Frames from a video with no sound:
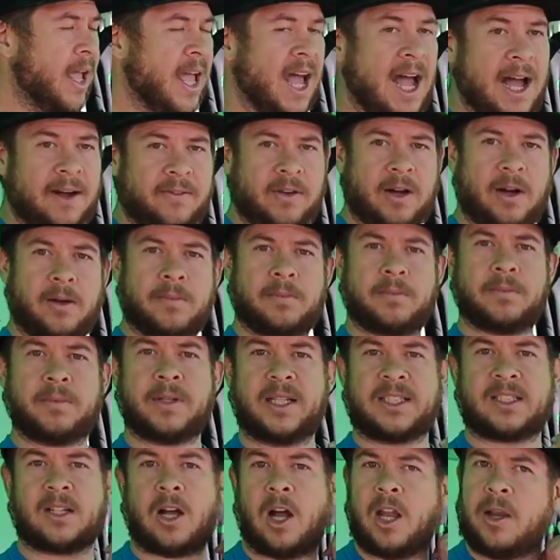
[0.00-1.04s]
have
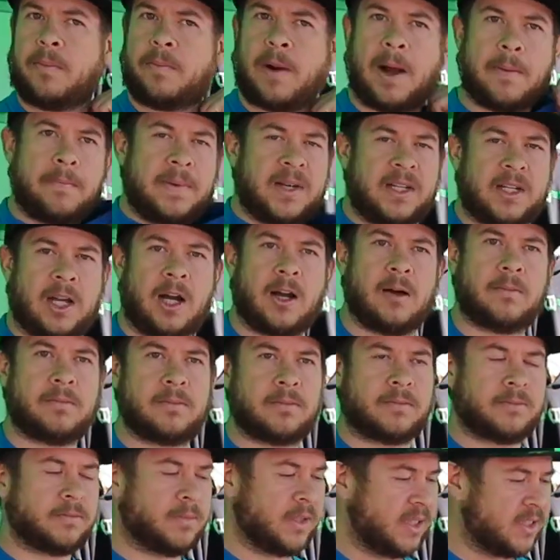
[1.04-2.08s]
it's called a pump and dump,
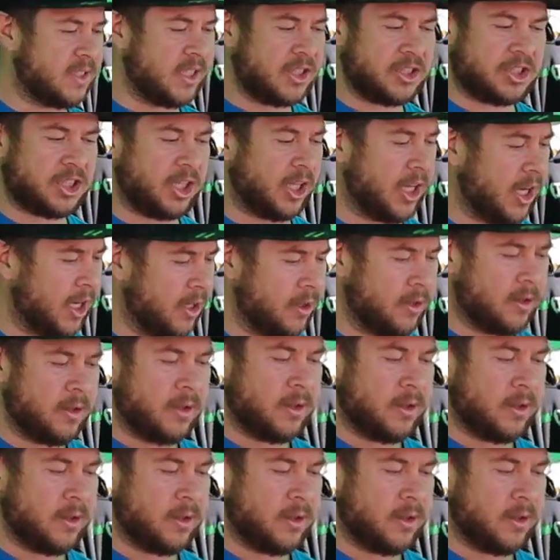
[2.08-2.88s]
essentially.